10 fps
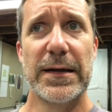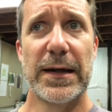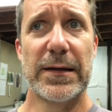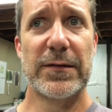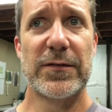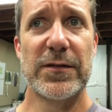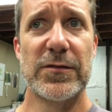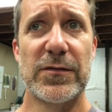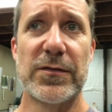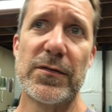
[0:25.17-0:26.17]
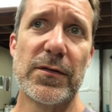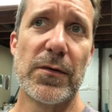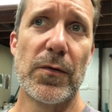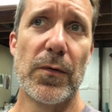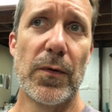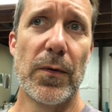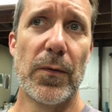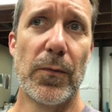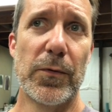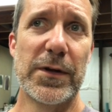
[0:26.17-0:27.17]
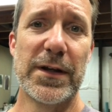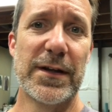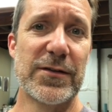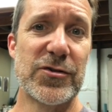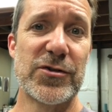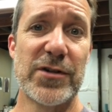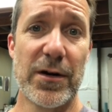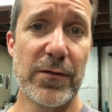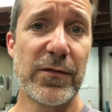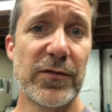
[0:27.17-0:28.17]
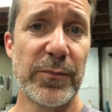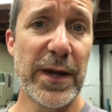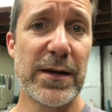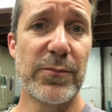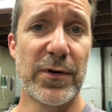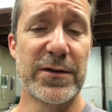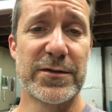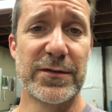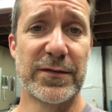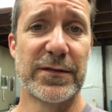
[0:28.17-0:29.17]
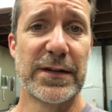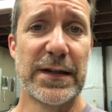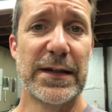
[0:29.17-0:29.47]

And since we can't share those paintbrushes,